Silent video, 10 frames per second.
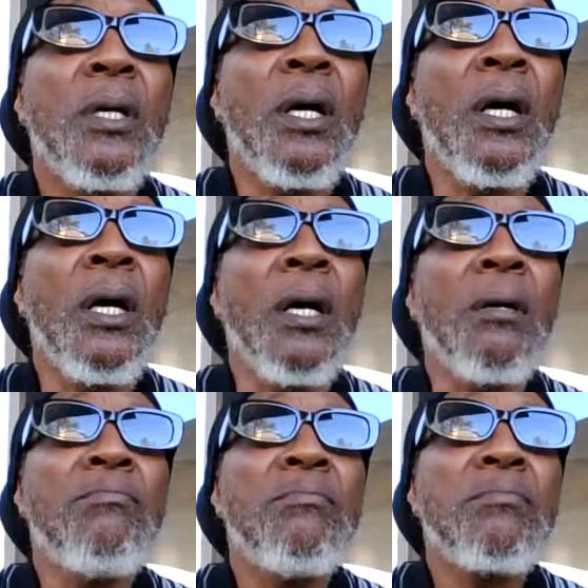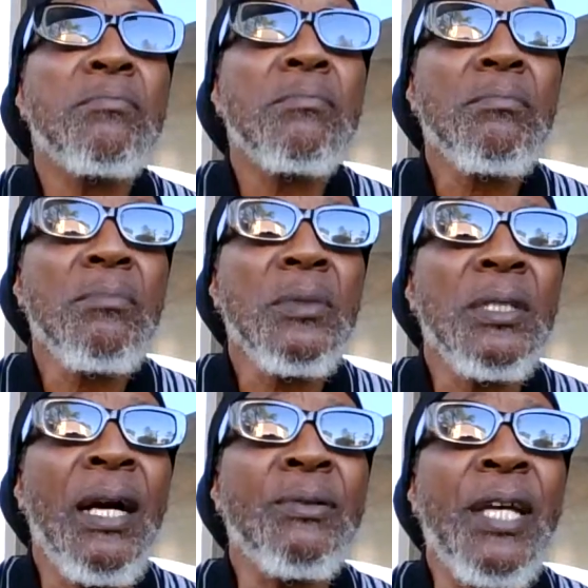I
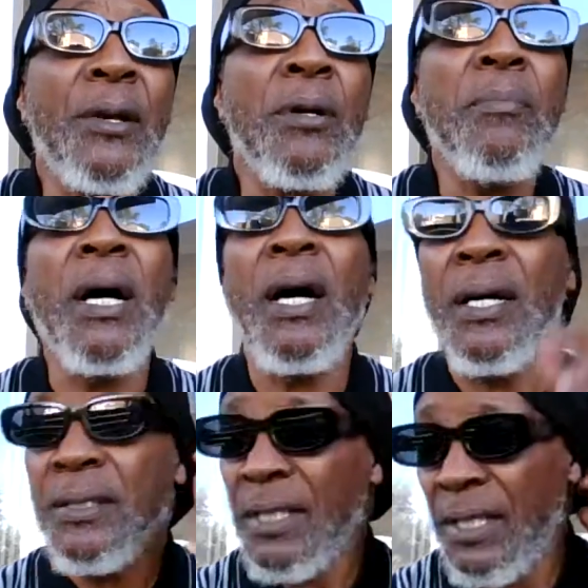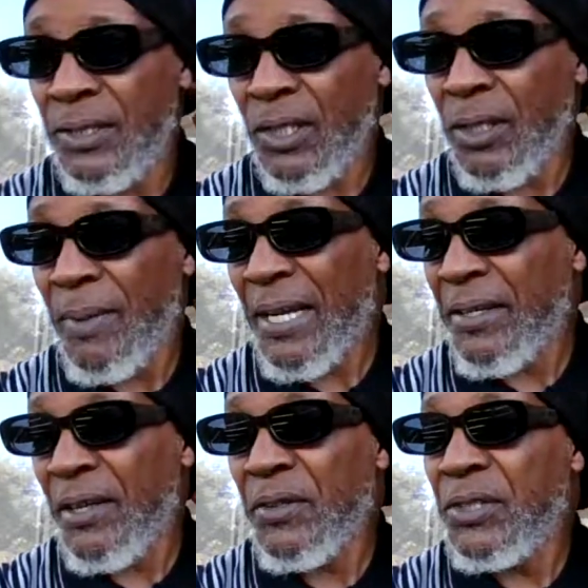was out on bond, and it took about
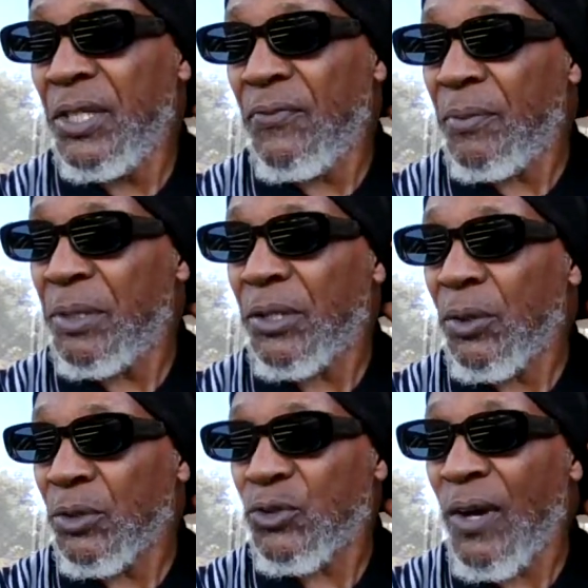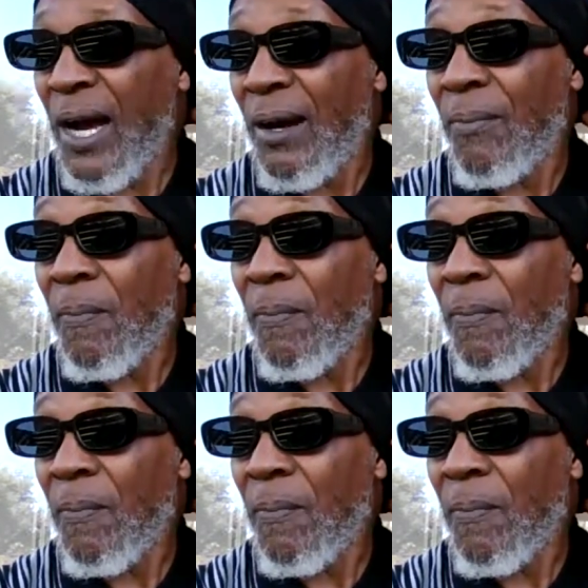another year for me to go to trial.